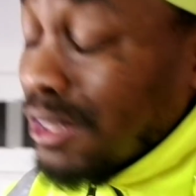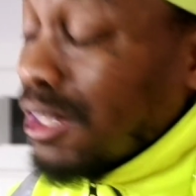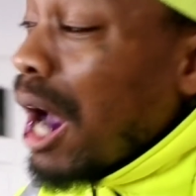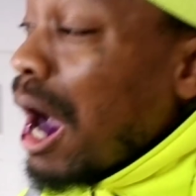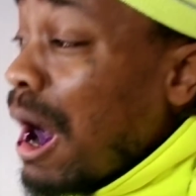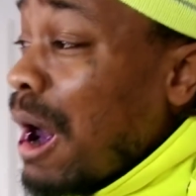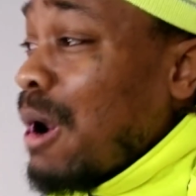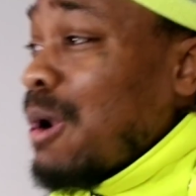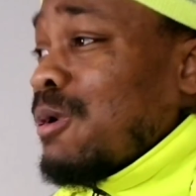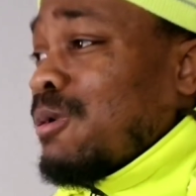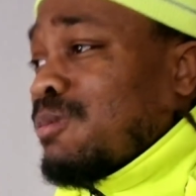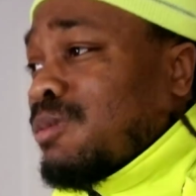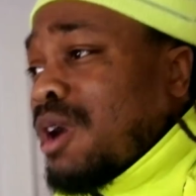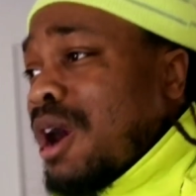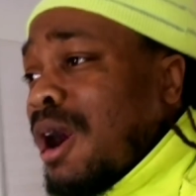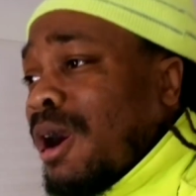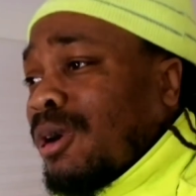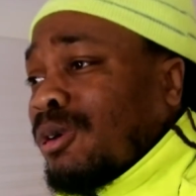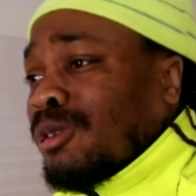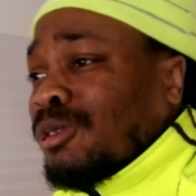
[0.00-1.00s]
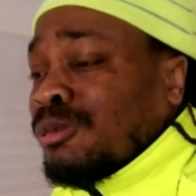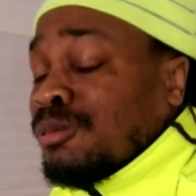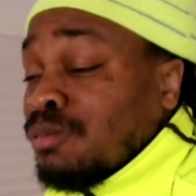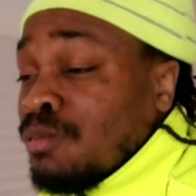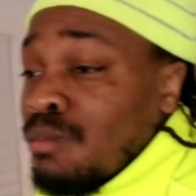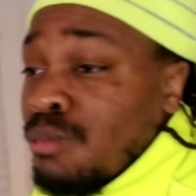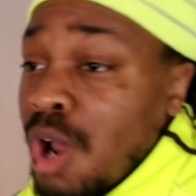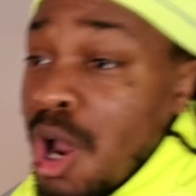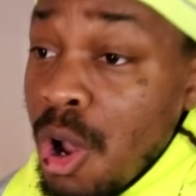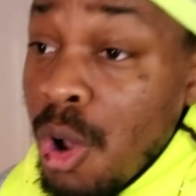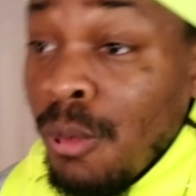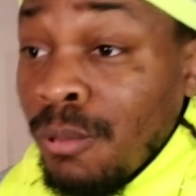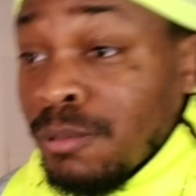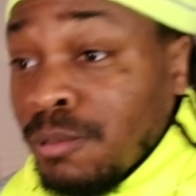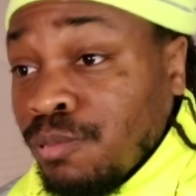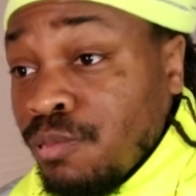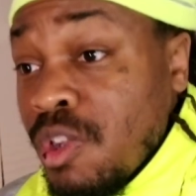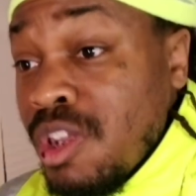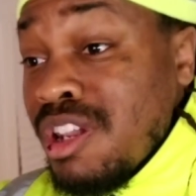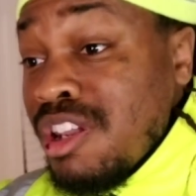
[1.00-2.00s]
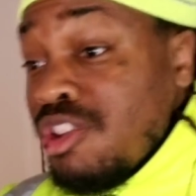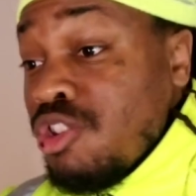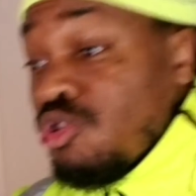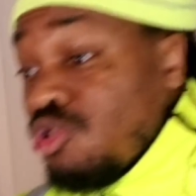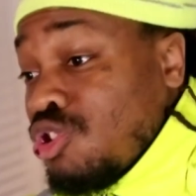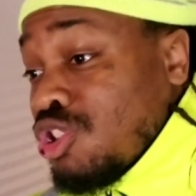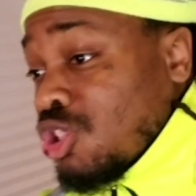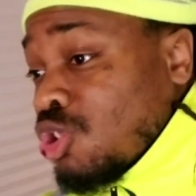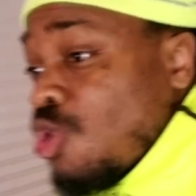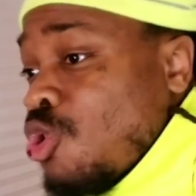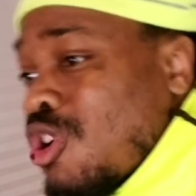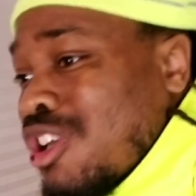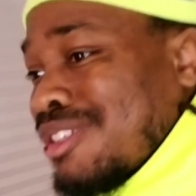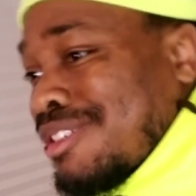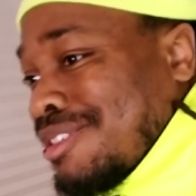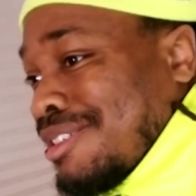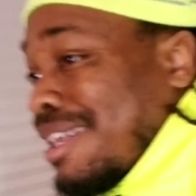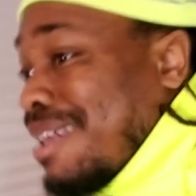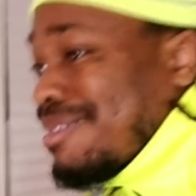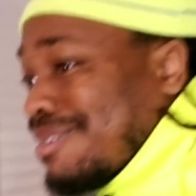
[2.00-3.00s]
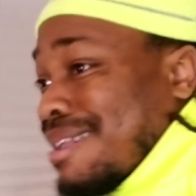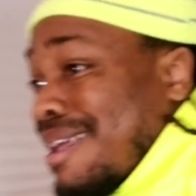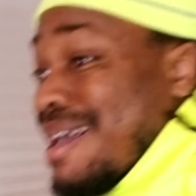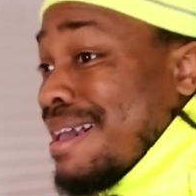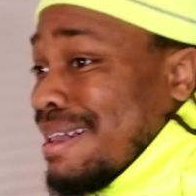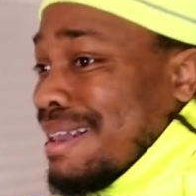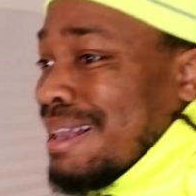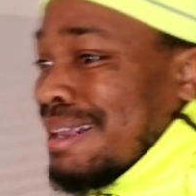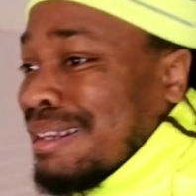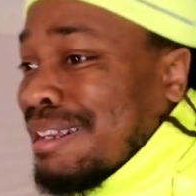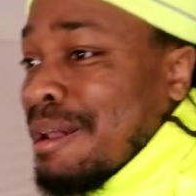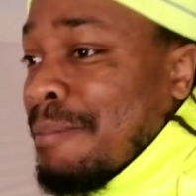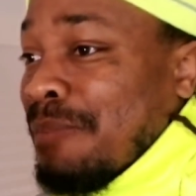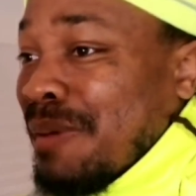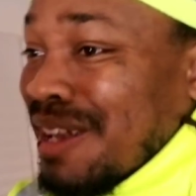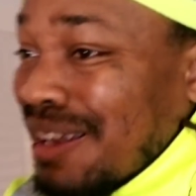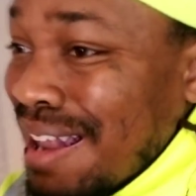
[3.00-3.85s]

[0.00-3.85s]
No, bro. Bro, and then you just gonna sit there eating the